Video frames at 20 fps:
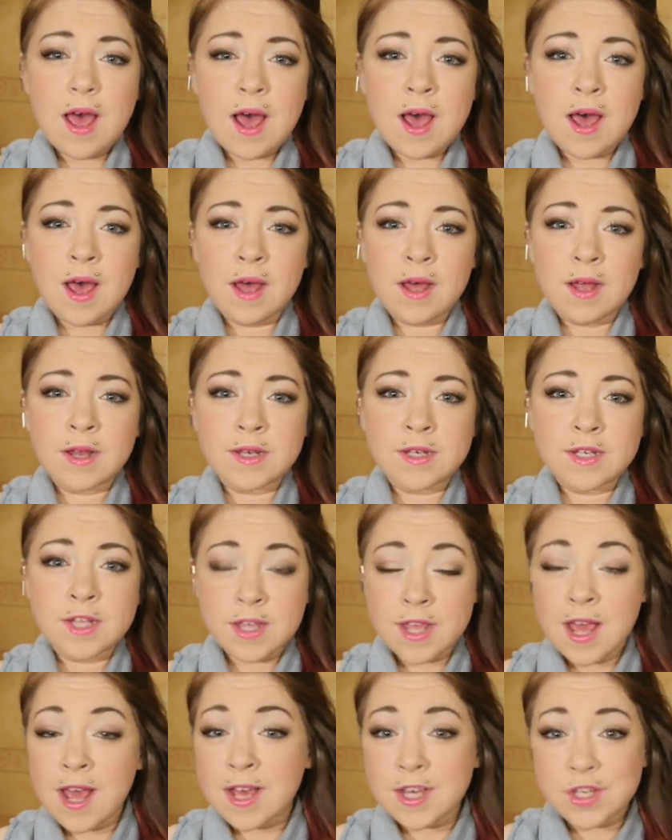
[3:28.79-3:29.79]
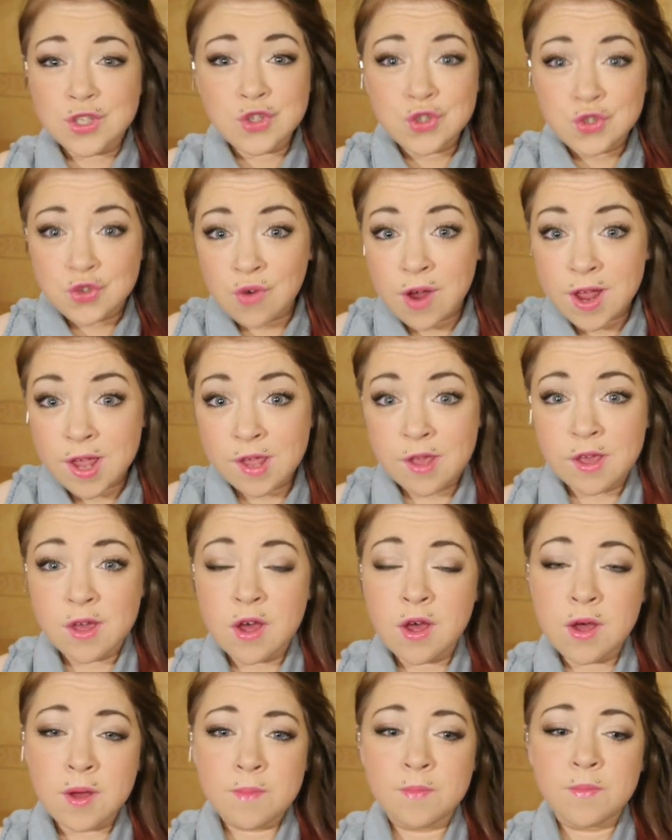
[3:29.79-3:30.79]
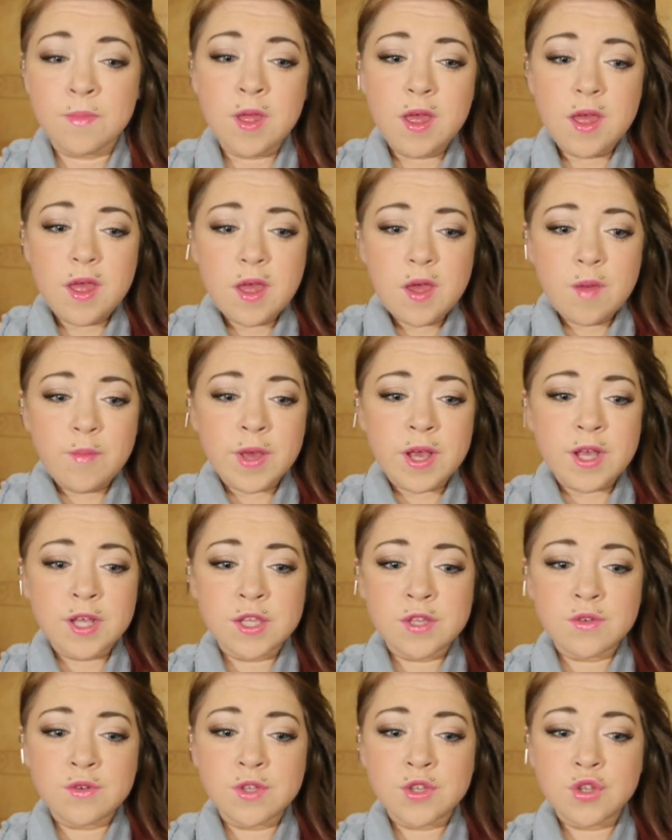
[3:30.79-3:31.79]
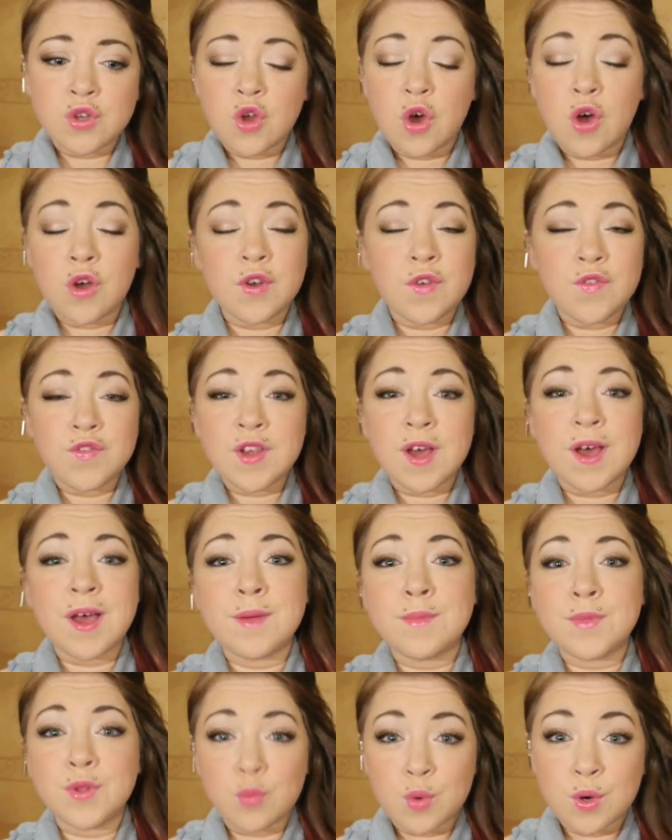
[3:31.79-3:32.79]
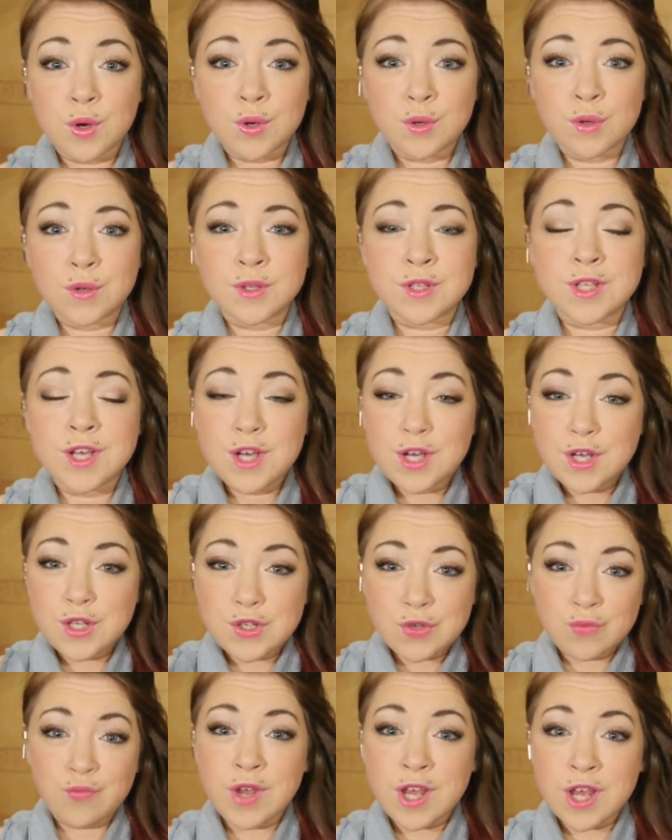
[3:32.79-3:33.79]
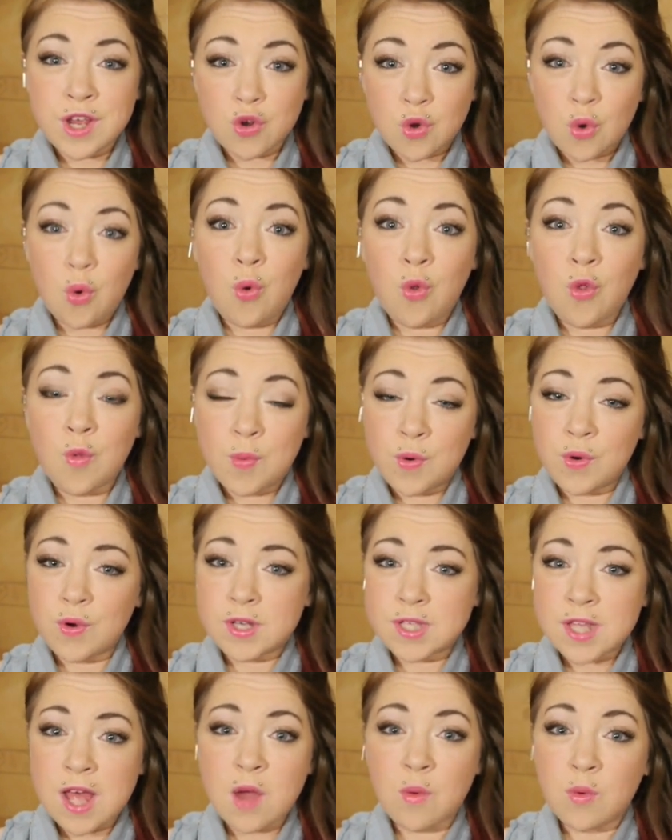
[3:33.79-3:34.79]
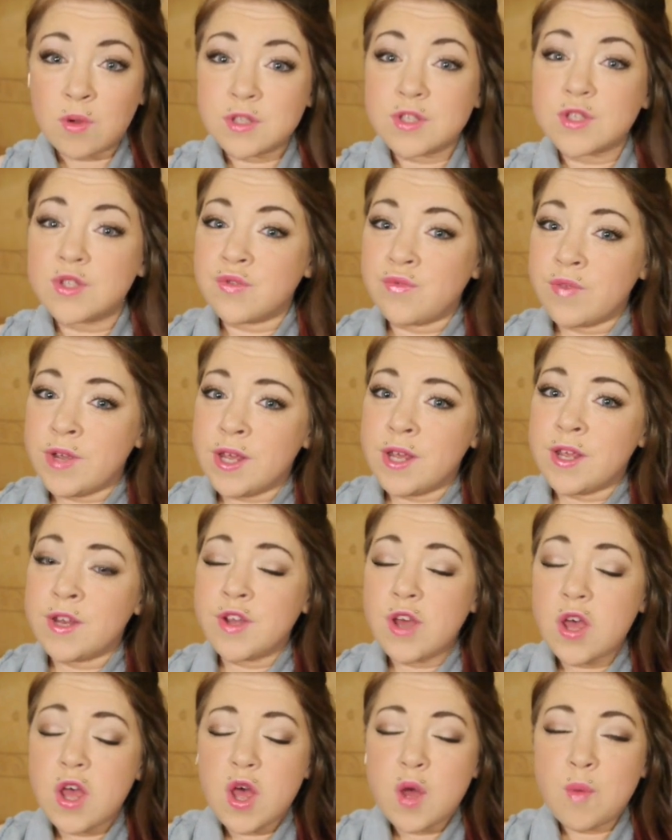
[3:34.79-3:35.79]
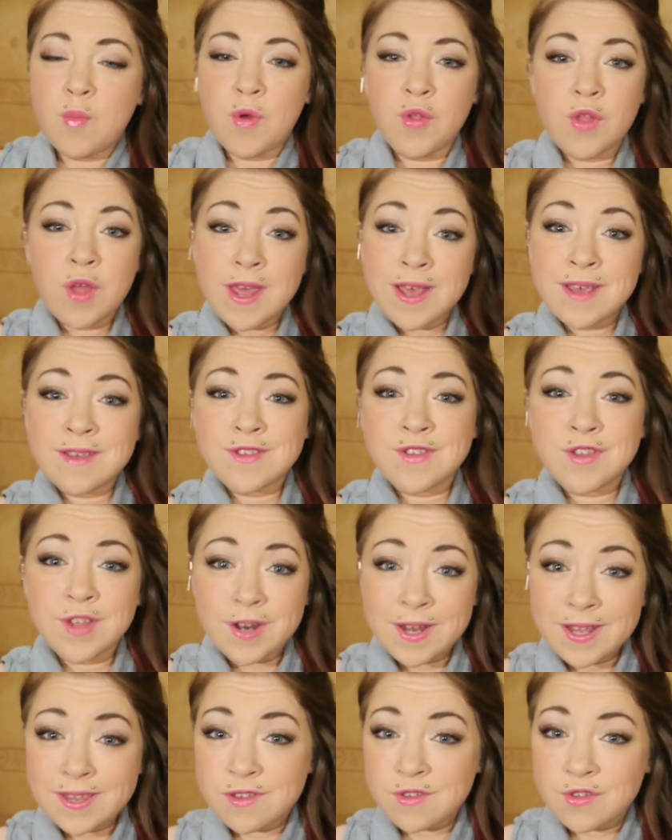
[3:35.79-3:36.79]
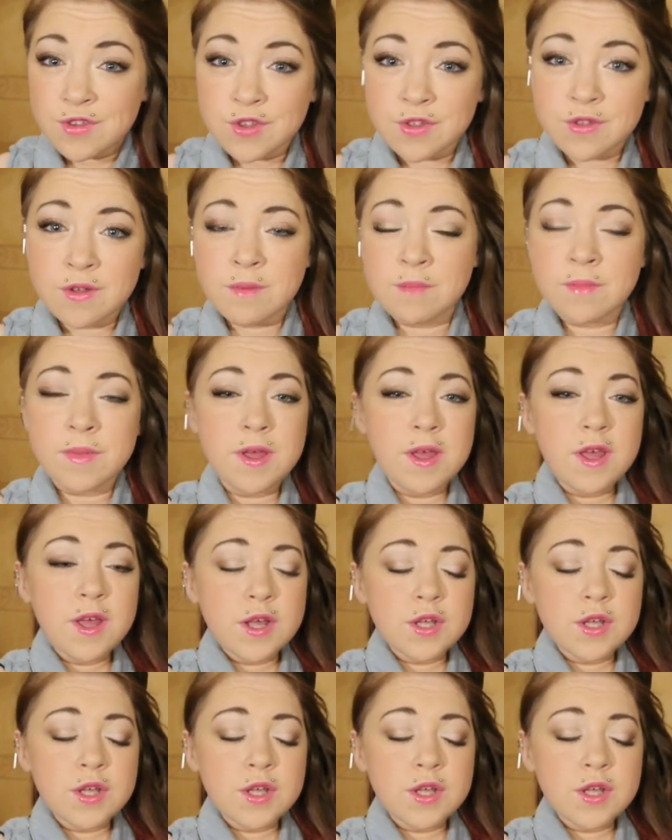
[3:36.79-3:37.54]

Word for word: And yeah, it's just great um, because there's not enough time in the world to read all the books that I want to read, but there is to listen to them.